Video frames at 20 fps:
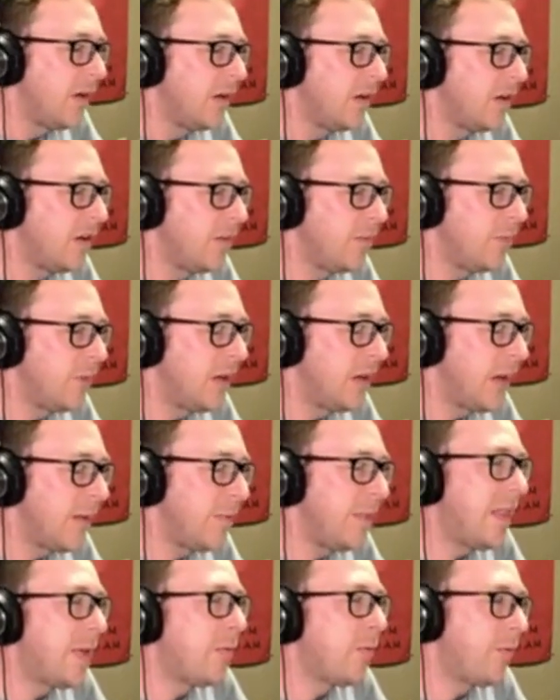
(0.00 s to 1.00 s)
to be, I
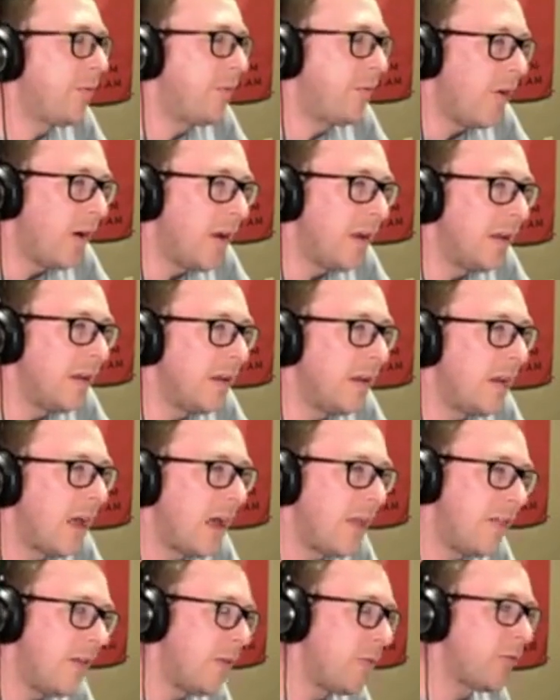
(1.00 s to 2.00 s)
mean, they were fun.
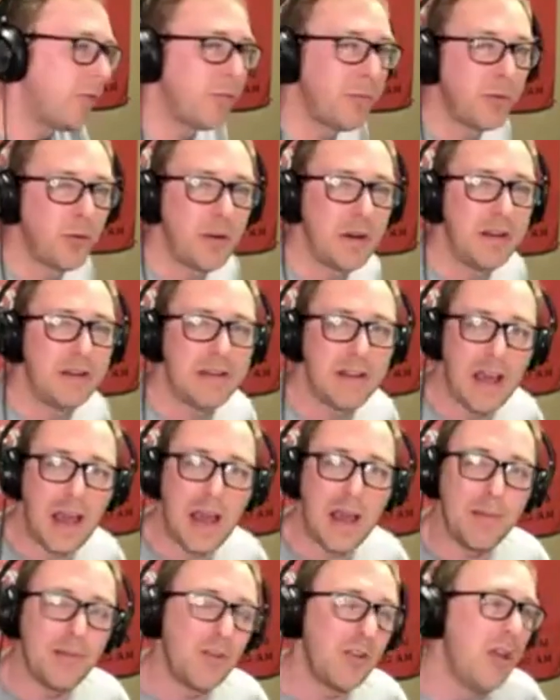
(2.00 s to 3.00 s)
There were some great
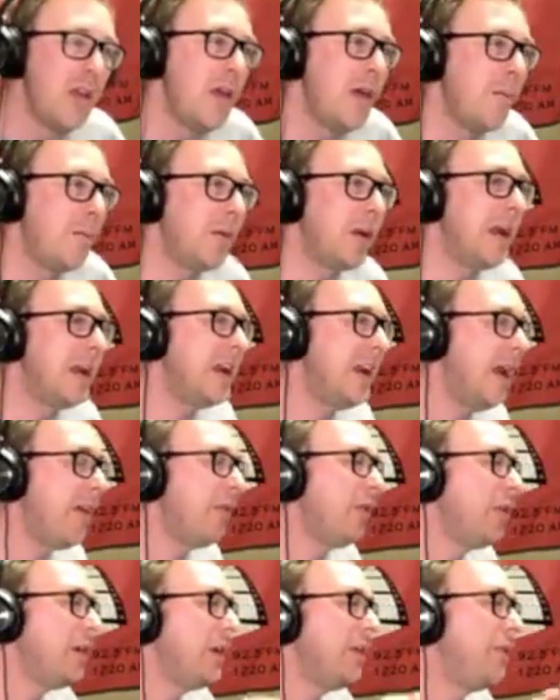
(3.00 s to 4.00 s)
times, but I
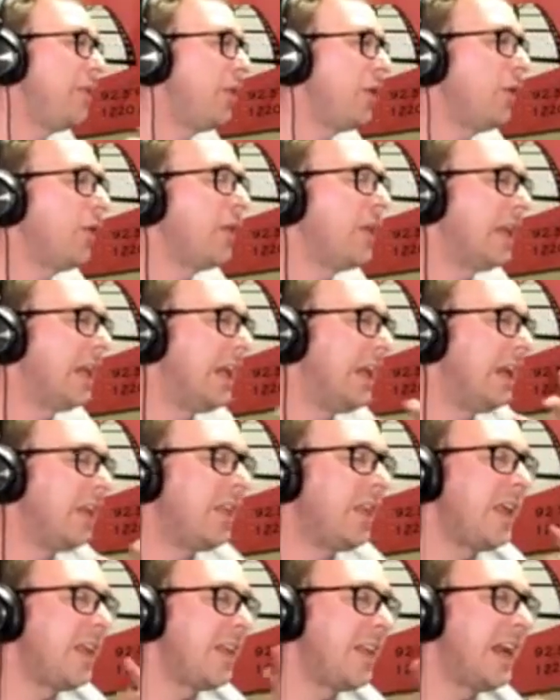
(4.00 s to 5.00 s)
never did feel that
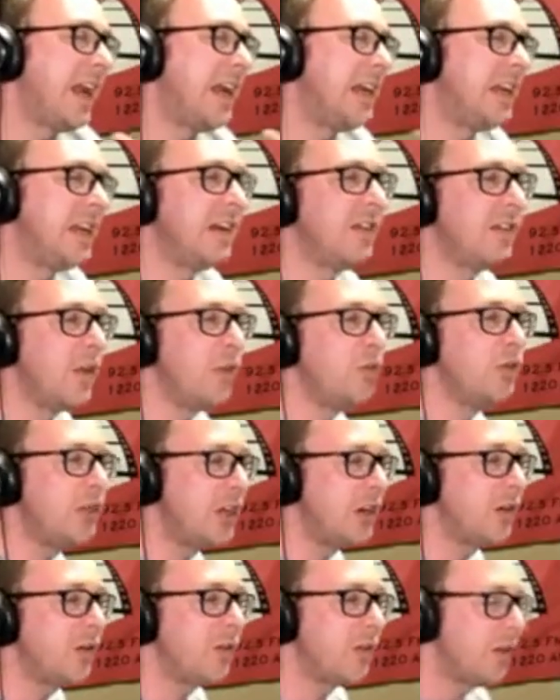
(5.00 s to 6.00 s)
anything that I did in those
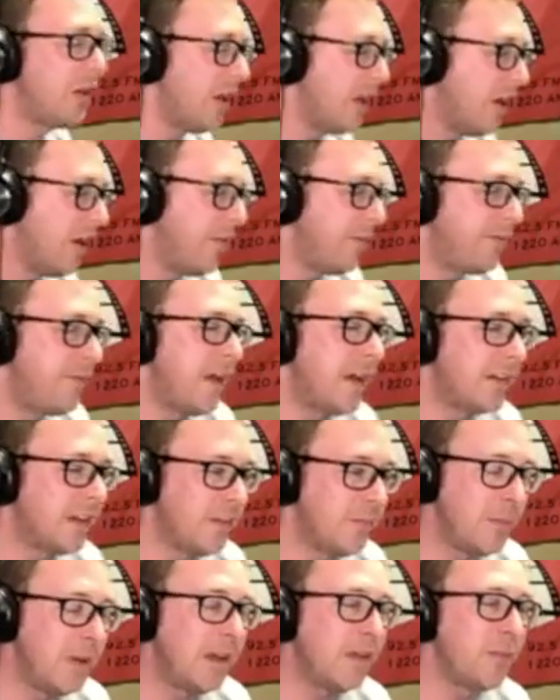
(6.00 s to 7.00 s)
years
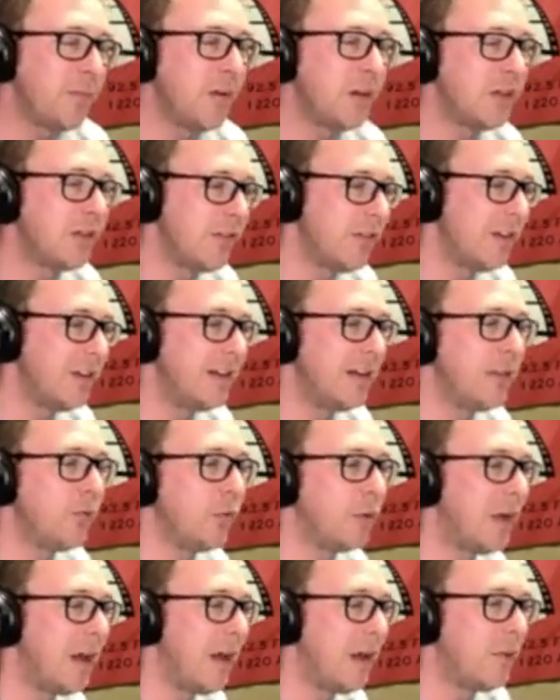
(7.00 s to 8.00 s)
affected me as much as it did
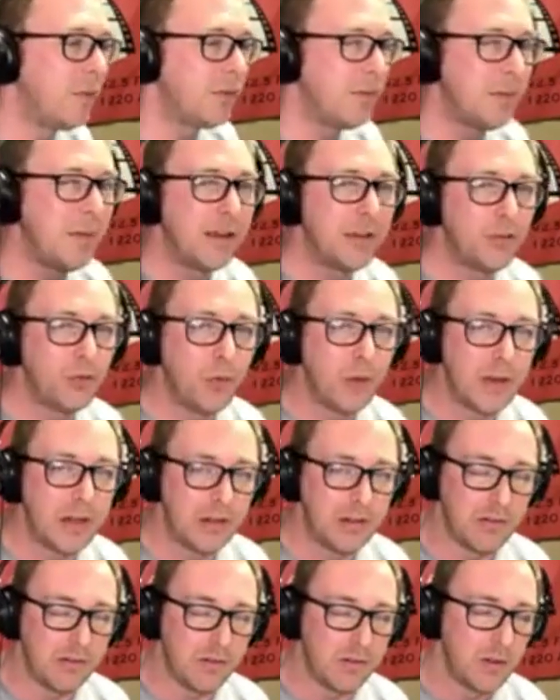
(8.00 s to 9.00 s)
when I was in my
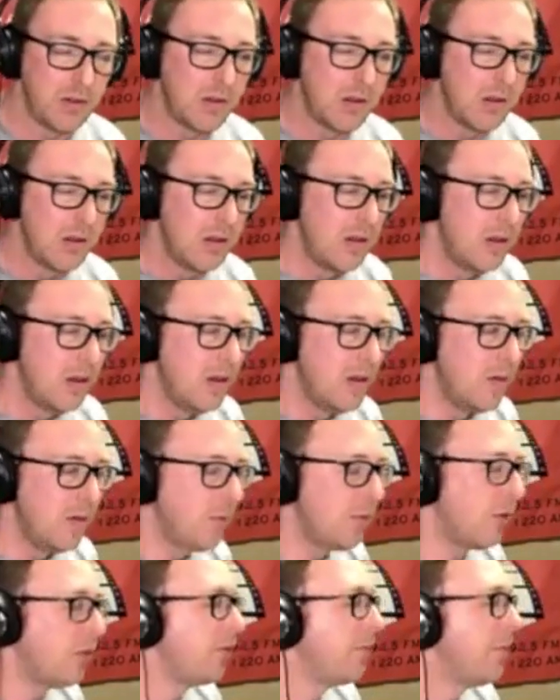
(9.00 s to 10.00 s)
20s.
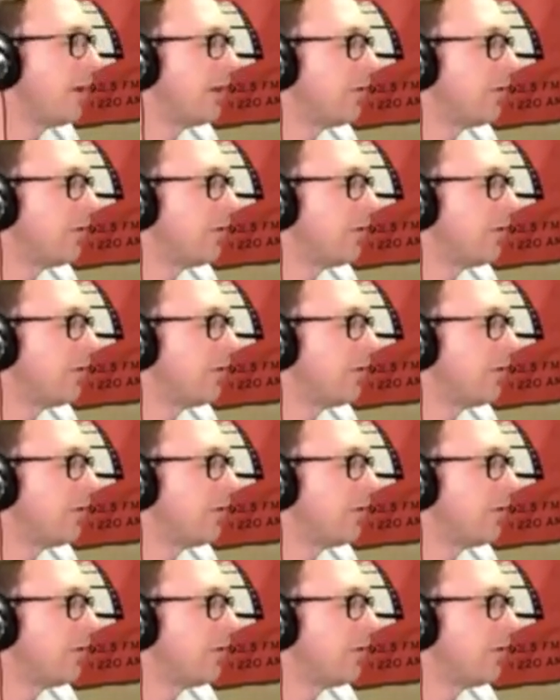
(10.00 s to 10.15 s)
Because my